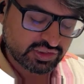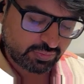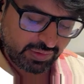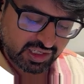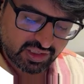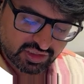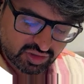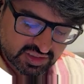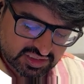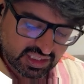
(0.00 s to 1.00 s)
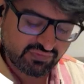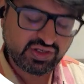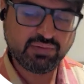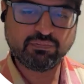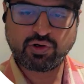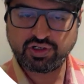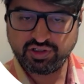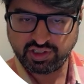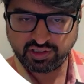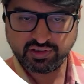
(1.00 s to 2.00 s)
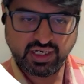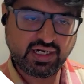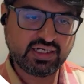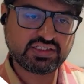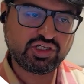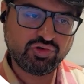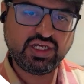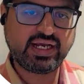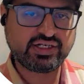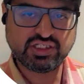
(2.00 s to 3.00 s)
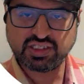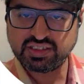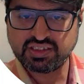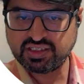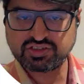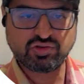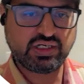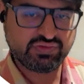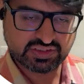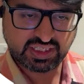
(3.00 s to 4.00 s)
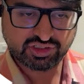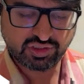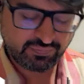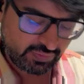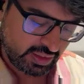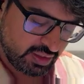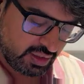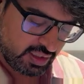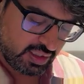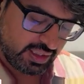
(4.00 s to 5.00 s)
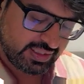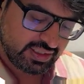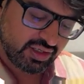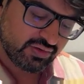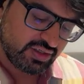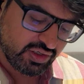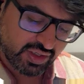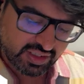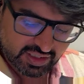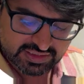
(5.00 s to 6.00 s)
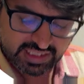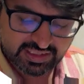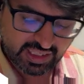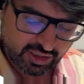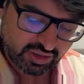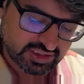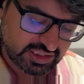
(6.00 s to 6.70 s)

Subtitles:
So pioglitazone is still a very important drug, right? It's a unique action. The other drugs don't have this action. And then you have newer drugs like thyroid